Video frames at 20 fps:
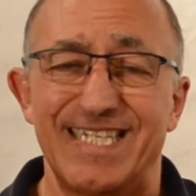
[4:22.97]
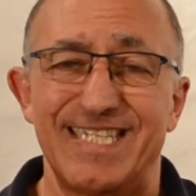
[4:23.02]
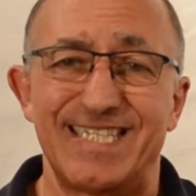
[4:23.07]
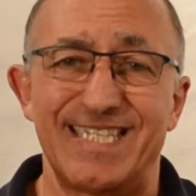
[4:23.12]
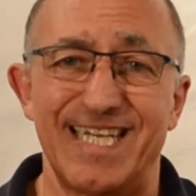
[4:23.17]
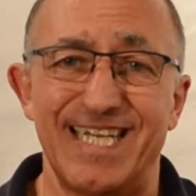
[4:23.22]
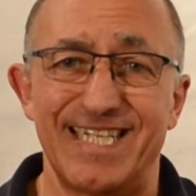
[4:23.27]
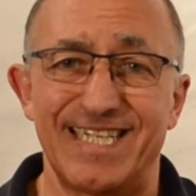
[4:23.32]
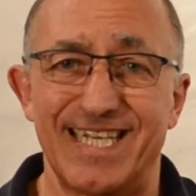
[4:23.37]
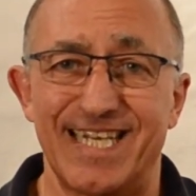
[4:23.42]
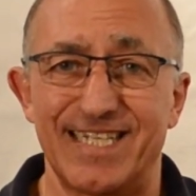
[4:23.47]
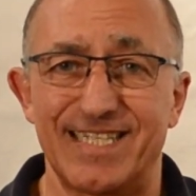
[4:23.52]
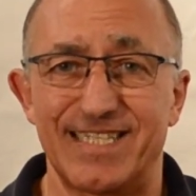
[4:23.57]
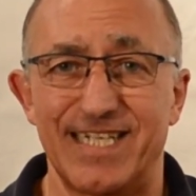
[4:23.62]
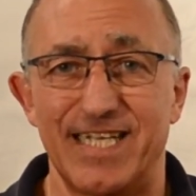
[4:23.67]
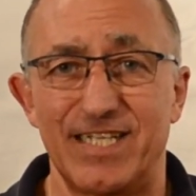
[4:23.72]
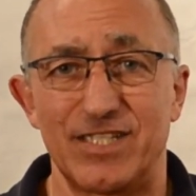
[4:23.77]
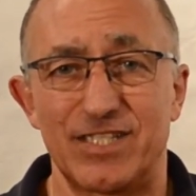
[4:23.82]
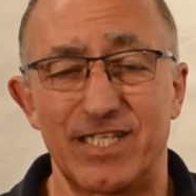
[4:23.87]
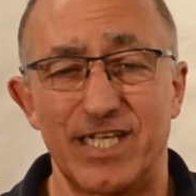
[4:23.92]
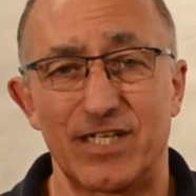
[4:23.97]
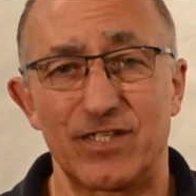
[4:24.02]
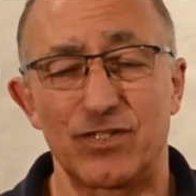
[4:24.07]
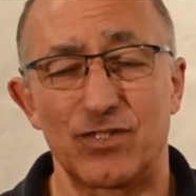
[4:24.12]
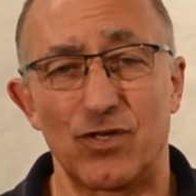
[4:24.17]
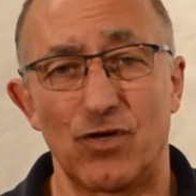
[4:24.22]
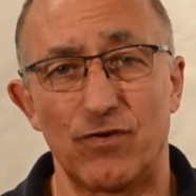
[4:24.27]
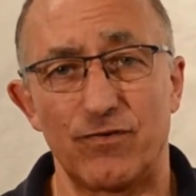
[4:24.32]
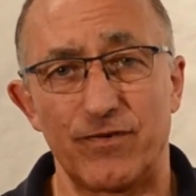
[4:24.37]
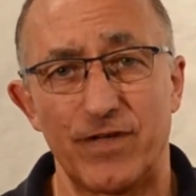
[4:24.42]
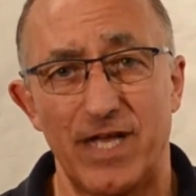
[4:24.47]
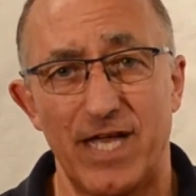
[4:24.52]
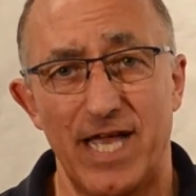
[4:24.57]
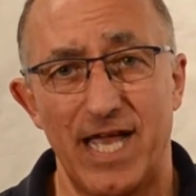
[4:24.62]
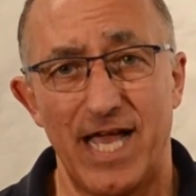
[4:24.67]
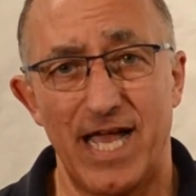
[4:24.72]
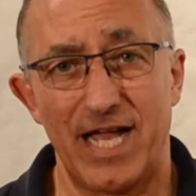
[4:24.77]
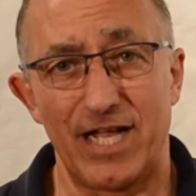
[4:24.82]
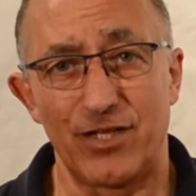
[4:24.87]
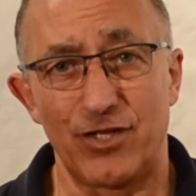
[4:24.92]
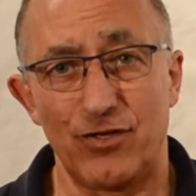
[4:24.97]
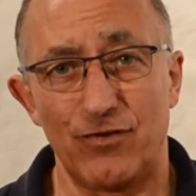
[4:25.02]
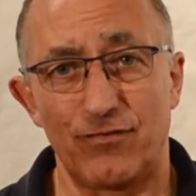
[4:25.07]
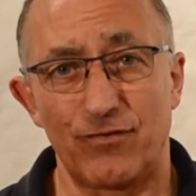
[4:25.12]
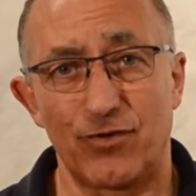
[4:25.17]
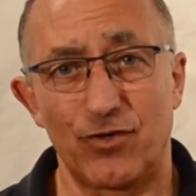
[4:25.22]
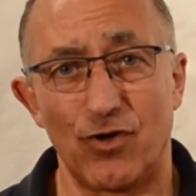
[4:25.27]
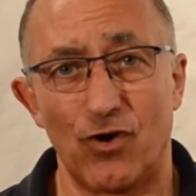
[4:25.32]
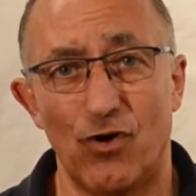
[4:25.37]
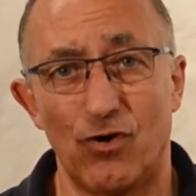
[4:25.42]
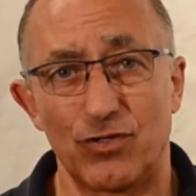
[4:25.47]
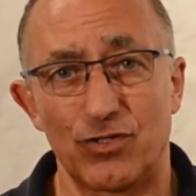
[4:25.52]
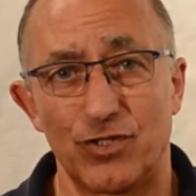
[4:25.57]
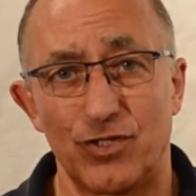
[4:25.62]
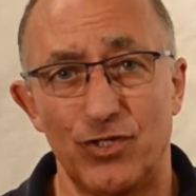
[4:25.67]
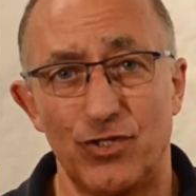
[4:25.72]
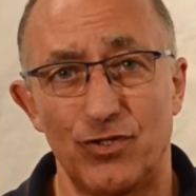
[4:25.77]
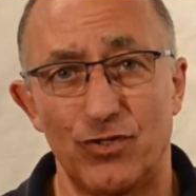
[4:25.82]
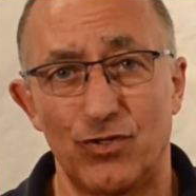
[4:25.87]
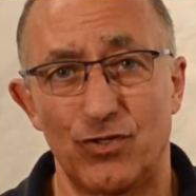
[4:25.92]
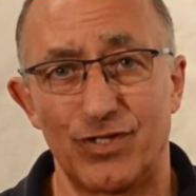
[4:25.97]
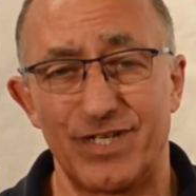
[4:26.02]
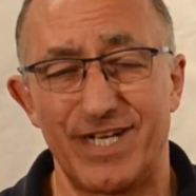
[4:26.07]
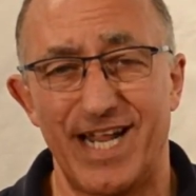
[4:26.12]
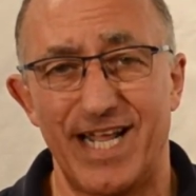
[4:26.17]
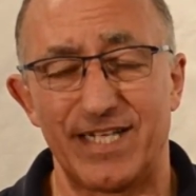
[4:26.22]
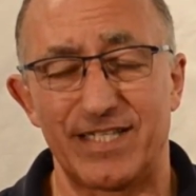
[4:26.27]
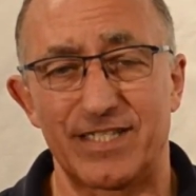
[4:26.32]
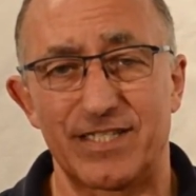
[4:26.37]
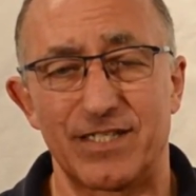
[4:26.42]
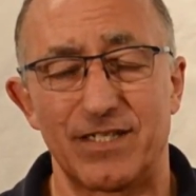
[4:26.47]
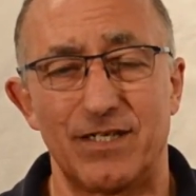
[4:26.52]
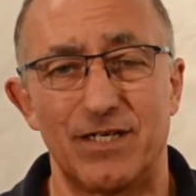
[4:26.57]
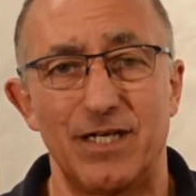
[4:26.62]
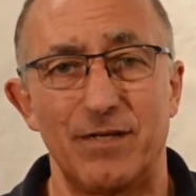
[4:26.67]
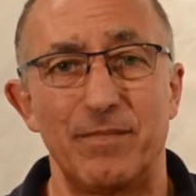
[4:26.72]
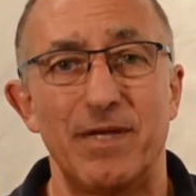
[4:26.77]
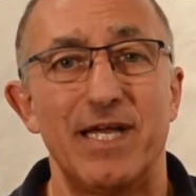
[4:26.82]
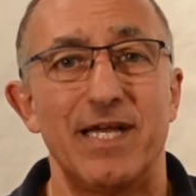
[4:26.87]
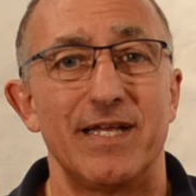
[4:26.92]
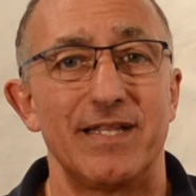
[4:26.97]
take that 10 seconds off, and you've got your net time.